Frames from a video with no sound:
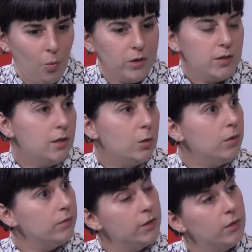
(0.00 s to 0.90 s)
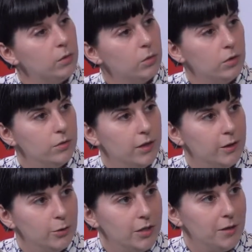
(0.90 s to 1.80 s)
What's the equivalent in the world of
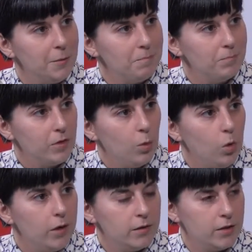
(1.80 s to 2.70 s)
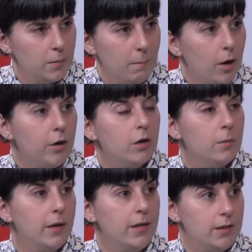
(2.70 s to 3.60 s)
IoT? what mark
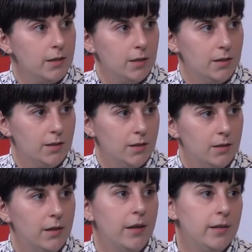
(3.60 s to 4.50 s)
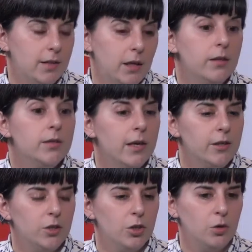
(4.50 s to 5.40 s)
might exist that tells
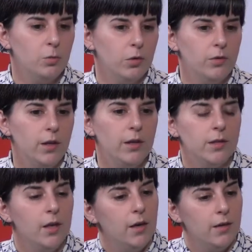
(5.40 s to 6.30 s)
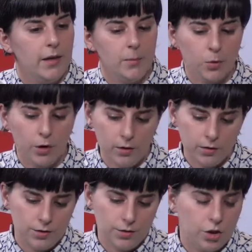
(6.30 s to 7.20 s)
that consumer that that
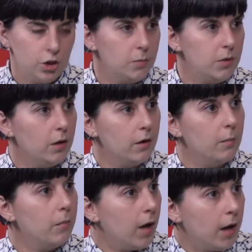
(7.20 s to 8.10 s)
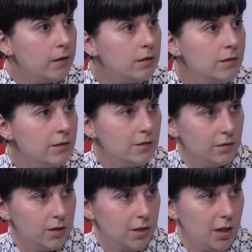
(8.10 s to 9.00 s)
product is GDPR compliant,
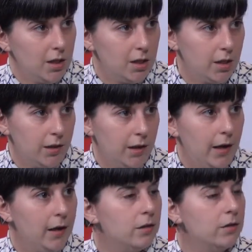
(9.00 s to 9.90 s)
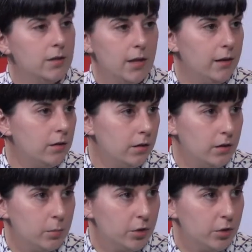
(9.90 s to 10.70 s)
the data that they handle is handled in a